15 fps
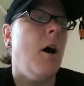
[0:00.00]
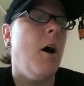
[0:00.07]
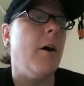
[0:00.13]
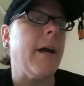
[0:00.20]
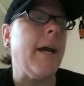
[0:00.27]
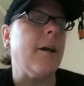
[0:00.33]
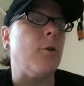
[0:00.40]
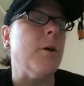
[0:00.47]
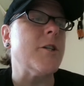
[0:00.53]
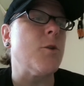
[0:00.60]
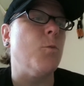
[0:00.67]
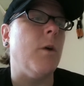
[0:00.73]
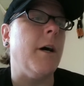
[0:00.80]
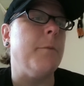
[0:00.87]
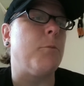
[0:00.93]
Okay,
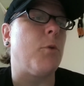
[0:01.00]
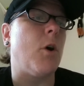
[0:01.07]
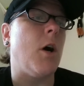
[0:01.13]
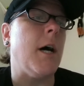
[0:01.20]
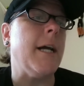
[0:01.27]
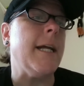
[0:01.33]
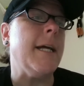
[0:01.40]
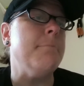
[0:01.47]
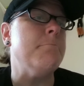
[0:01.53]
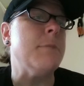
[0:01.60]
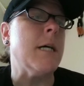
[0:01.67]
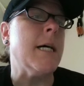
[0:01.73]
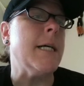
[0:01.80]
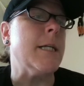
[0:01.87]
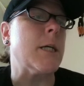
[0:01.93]
question one brought in
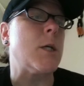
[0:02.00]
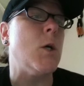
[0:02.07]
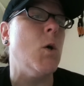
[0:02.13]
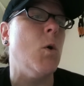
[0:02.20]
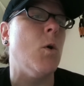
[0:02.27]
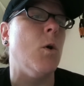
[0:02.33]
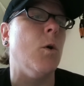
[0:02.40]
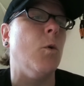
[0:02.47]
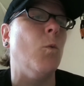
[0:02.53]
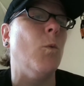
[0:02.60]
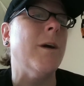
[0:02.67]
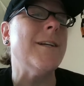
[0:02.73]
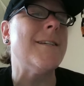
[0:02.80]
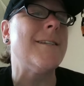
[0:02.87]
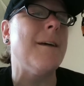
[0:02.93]
by Nicole.
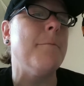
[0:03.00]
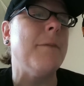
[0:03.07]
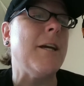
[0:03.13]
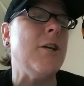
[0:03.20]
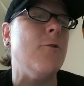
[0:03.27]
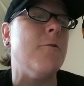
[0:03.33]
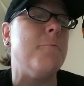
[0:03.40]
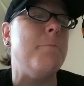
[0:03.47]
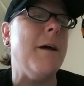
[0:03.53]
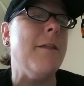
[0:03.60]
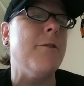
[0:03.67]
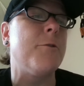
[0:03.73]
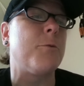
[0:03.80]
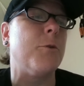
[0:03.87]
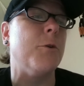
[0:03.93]
What is something you have
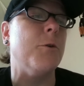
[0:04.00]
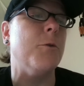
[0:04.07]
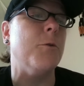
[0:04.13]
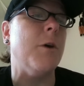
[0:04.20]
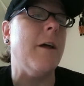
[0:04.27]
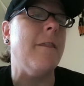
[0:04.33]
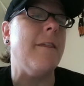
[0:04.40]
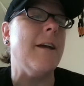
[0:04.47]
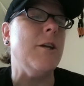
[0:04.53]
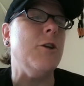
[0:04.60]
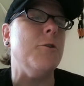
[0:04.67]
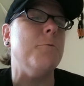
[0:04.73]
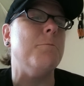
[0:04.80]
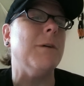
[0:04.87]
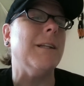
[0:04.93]
been through that
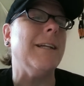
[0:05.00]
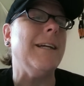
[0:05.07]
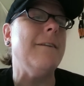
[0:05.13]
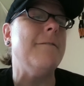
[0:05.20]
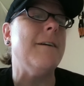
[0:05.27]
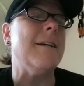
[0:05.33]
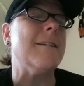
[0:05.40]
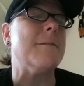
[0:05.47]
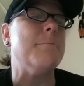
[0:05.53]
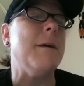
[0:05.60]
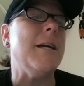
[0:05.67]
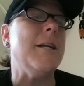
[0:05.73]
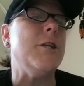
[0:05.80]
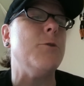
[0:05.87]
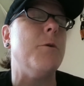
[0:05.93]
you believe has
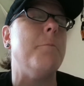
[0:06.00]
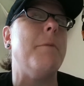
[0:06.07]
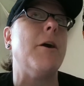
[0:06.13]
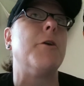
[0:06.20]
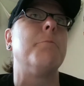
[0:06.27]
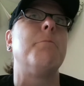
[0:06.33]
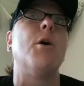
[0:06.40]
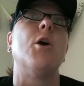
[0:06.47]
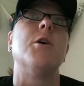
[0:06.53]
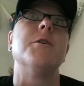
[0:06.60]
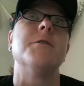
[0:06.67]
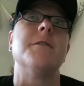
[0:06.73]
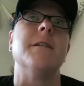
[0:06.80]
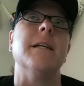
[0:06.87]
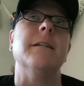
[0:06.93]
made you a better
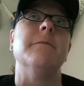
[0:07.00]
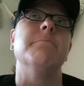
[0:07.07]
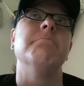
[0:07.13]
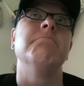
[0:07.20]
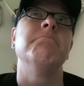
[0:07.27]
person?